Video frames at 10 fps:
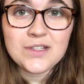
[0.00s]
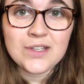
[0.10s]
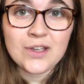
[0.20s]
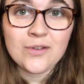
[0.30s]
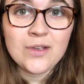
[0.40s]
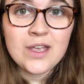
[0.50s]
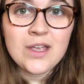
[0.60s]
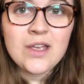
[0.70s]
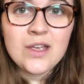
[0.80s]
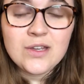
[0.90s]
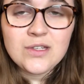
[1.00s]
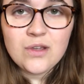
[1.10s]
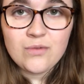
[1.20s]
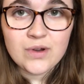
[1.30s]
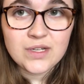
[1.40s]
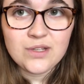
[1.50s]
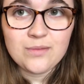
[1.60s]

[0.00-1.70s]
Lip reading: so don't worry too